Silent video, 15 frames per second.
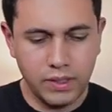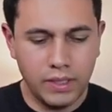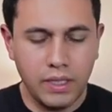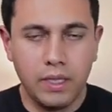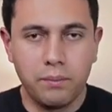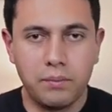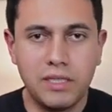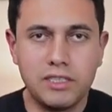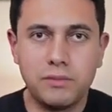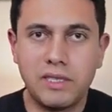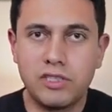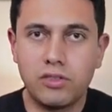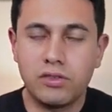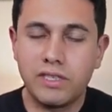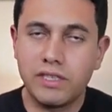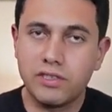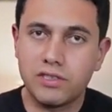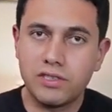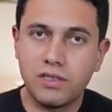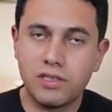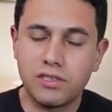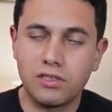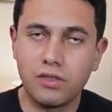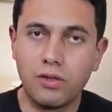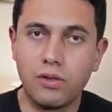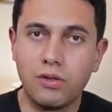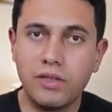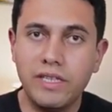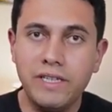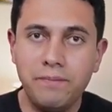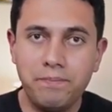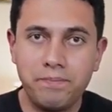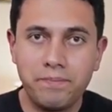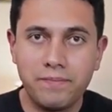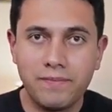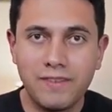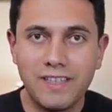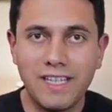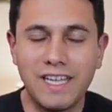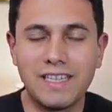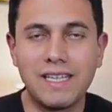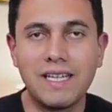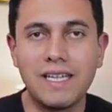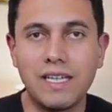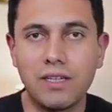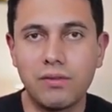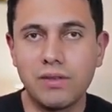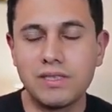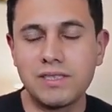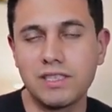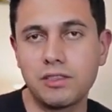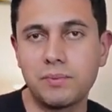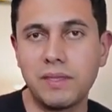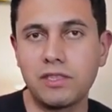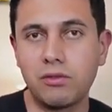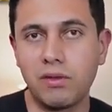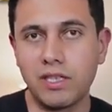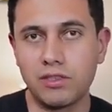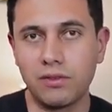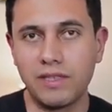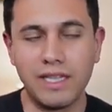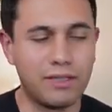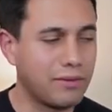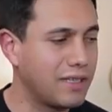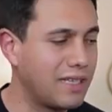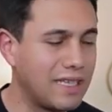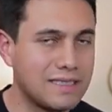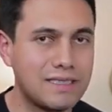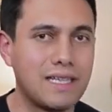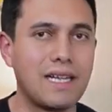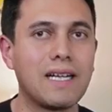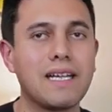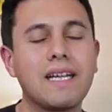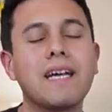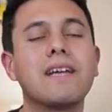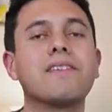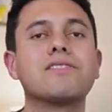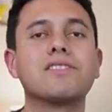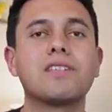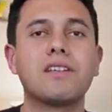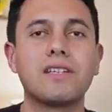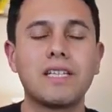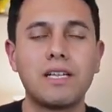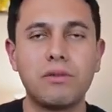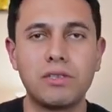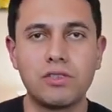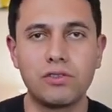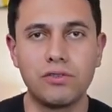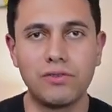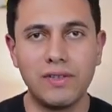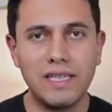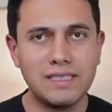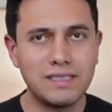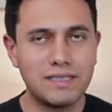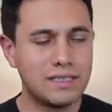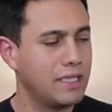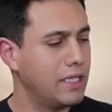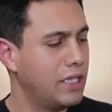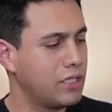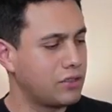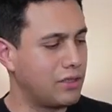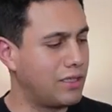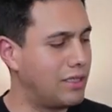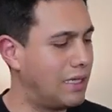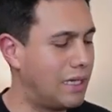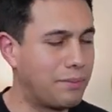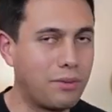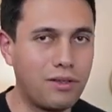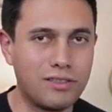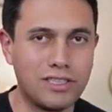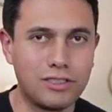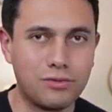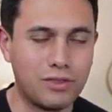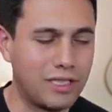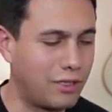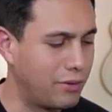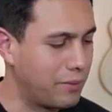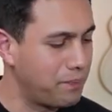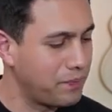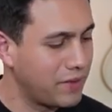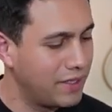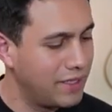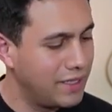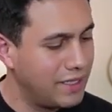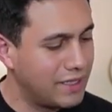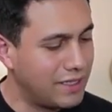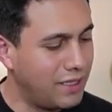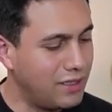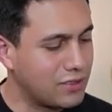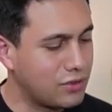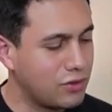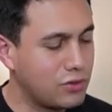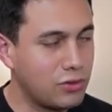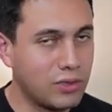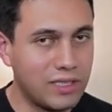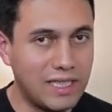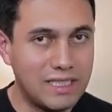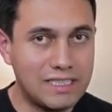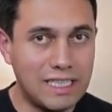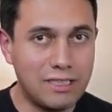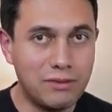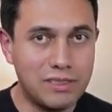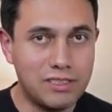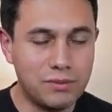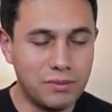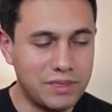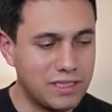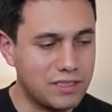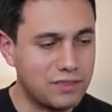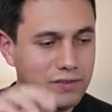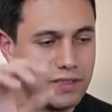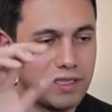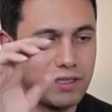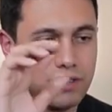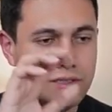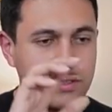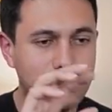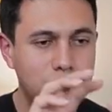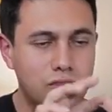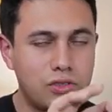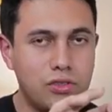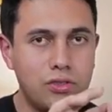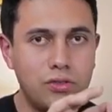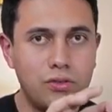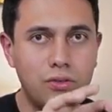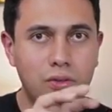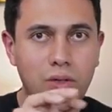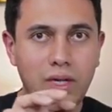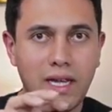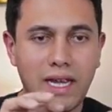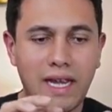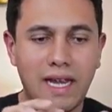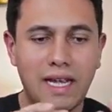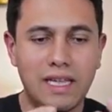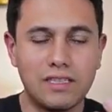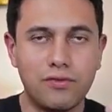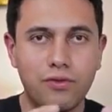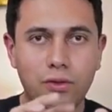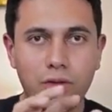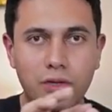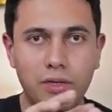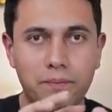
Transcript: Please make sure that you start slowly and then increase the speed gradually. I realized that I kind of started that one too fast, so I apologize for that one. Now let's go to the next sequence, which is fingers 2 and 4.